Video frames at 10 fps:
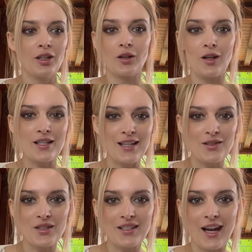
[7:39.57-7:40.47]
in Los
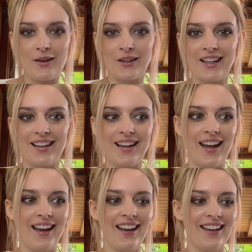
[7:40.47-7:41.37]
Angeles County
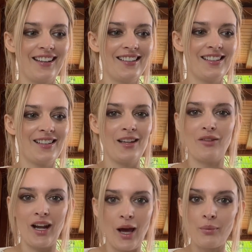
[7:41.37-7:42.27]
and the
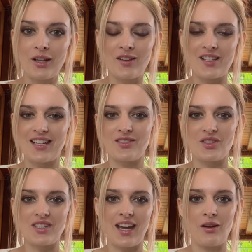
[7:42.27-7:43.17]
event happened in Los
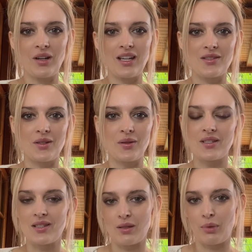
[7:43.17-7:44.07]
Angeles County, so this
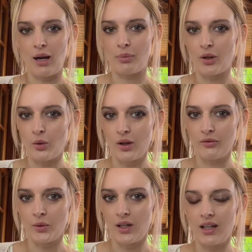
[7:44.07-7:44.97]
is the proper court
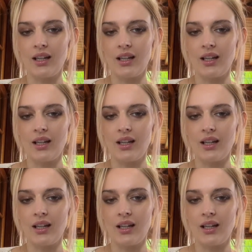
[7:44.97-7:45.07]
for it.